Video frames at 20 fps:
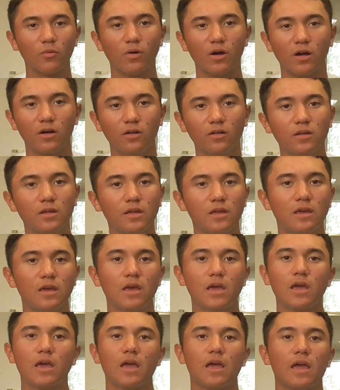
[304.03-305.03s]
well.
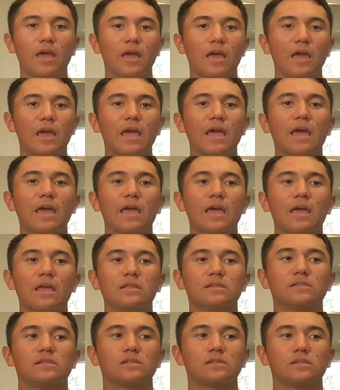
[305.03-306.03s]

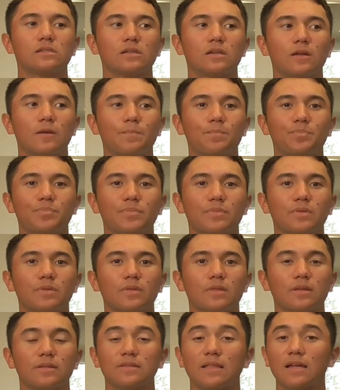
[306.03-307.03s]
And
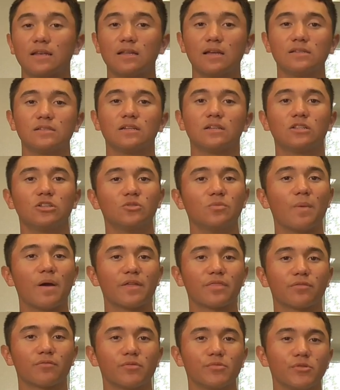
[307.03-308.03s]
that does include
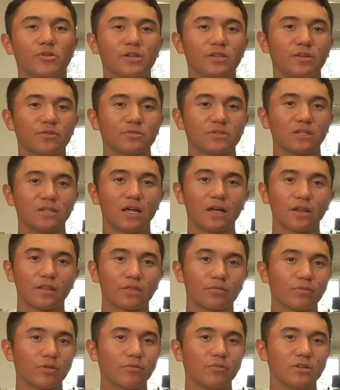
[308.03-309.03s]
my three wood. There was a lot
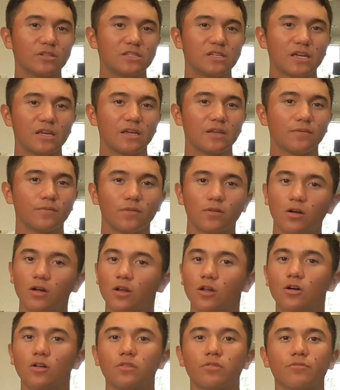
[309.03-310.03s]
of three woods hit
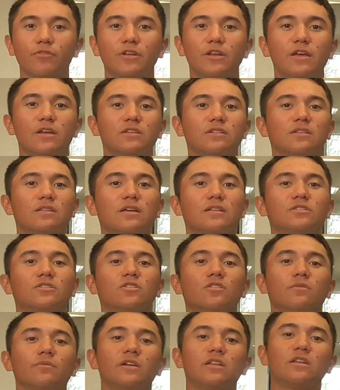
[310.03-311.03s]
on all 3 days of that
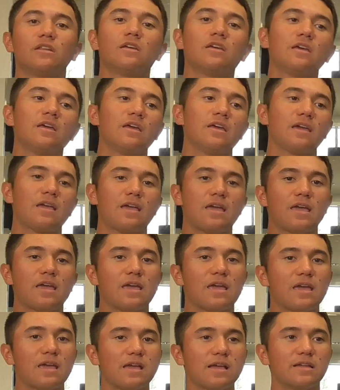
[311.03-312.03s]
tournament.
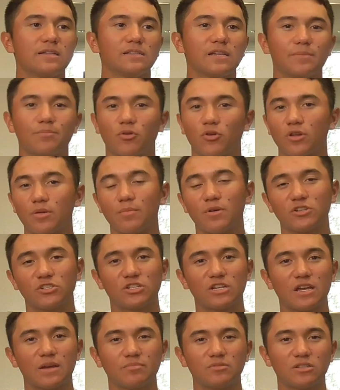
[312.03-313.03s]
and I pretty
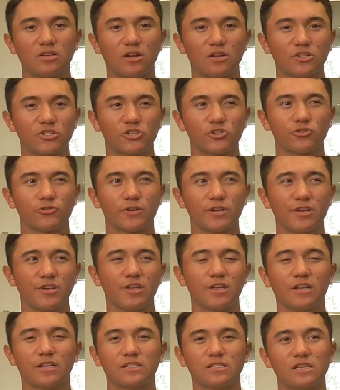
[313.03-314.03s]
much kept it on a
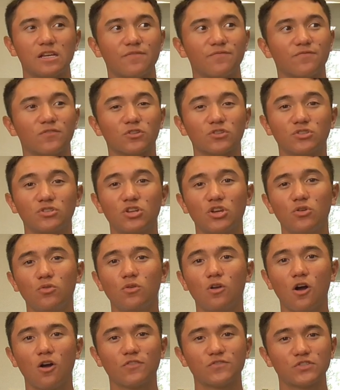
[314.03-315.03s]
string except for
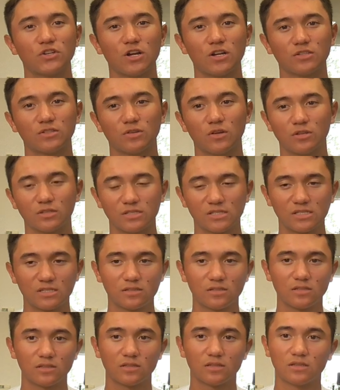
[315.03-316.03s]
two golf shots
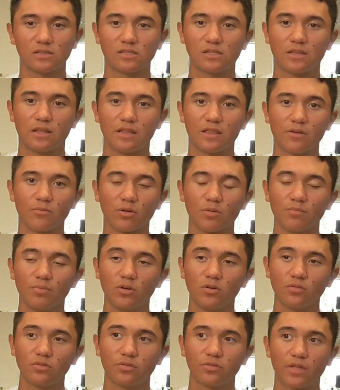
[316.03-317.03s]
once, and they were
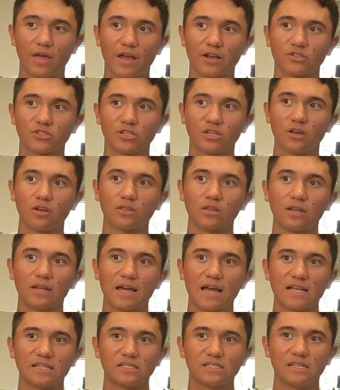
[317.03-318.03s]
both actually on the
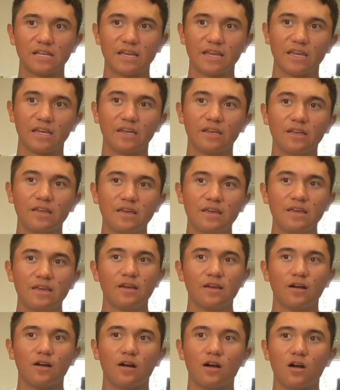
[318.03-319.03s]
last day,
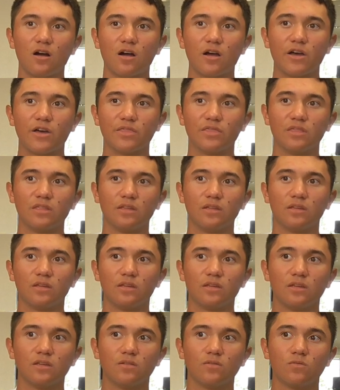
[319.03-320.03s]
on
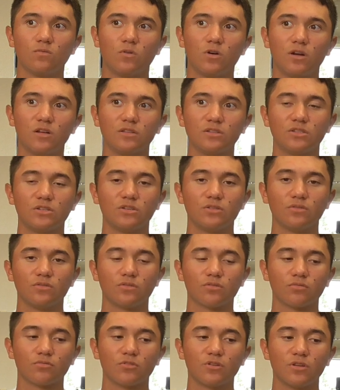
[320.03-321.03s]
the
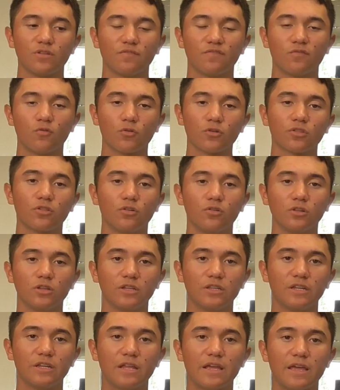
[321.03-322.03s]
4th hole
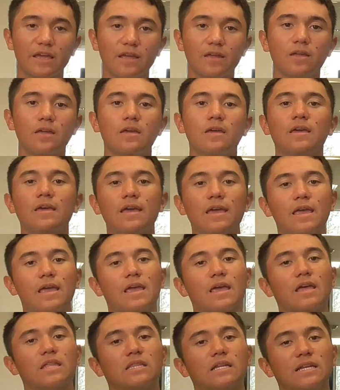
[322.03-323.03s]
of the day,
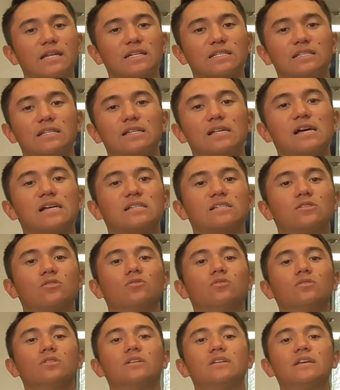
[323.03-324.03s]
and the next to last
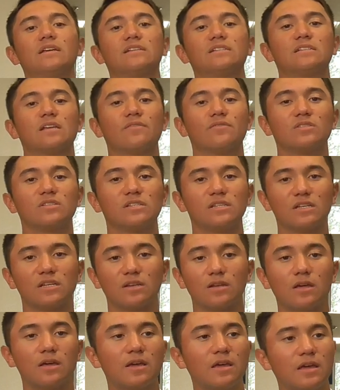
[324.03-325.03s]
hole of the day, 17.
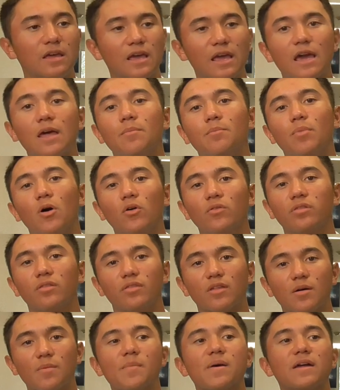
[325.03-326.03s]
And both
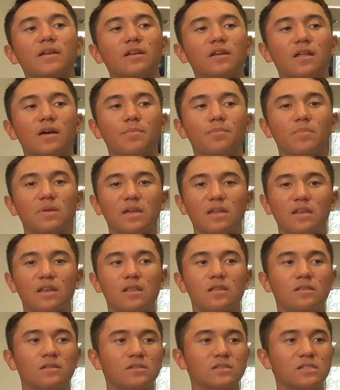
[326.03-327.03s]
of them ended up
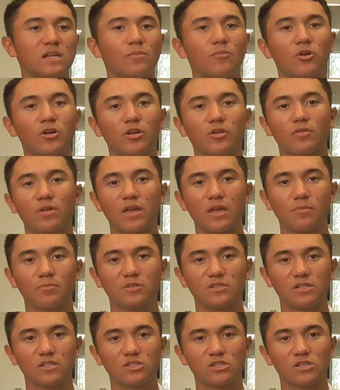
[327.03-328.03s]
in somewhat okay
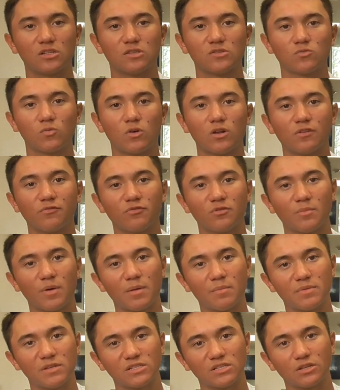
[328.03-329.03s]
positions. One of them
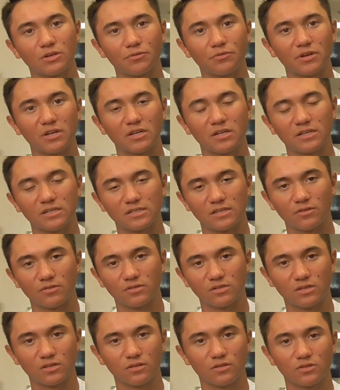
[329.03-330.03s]
I missed the green because I
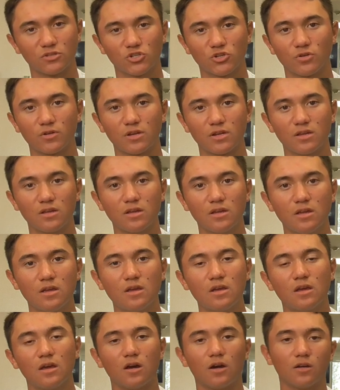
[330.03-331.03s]
was under the tree
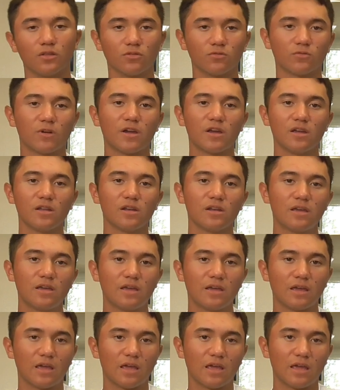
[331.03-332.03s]
on the right,
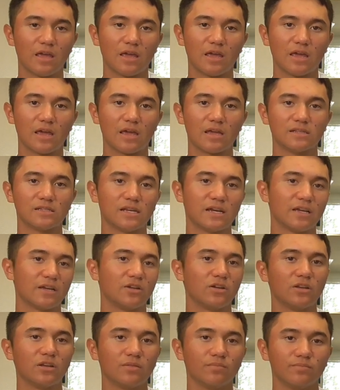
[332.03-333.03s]
and I
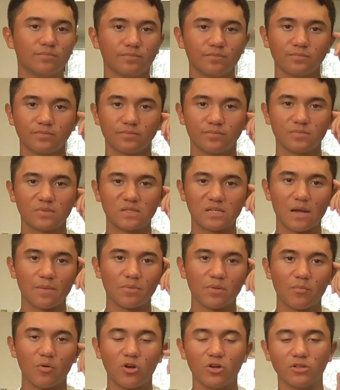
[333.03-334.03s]
couldn't
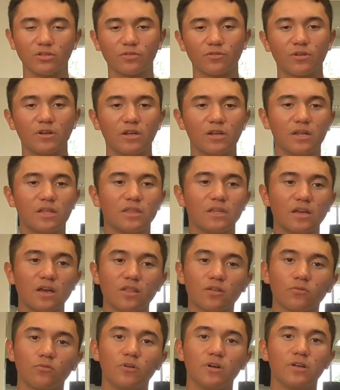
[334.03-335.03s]
stop the ball on the green, and the
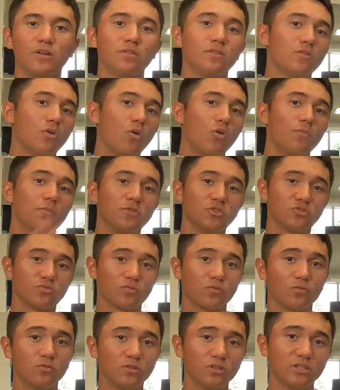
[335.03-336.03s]
other one
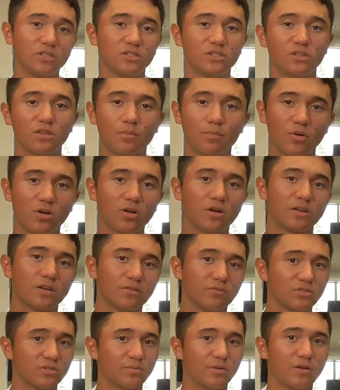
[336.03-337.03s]
almost rolled into the
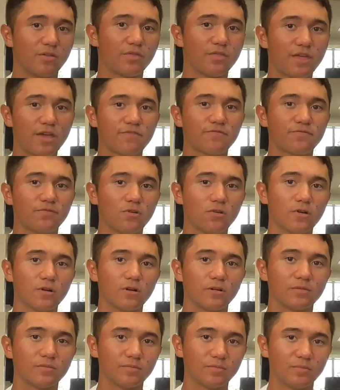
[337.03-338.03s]
pond. It was about that
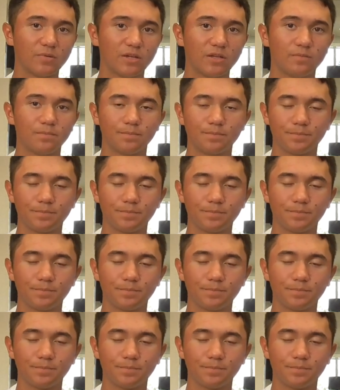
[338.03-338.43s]
far, but,